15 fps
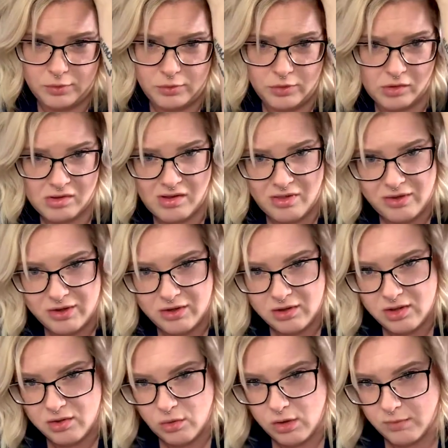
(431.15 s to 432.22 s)
there's nothing to
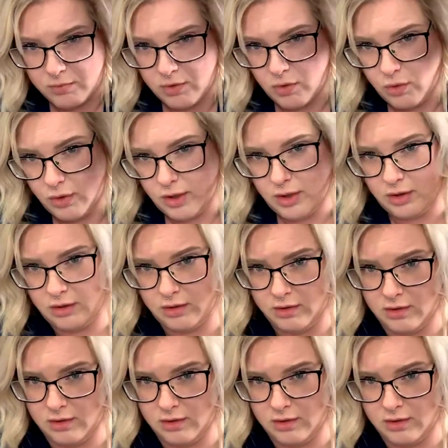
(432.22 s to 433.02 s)
soak up the oil.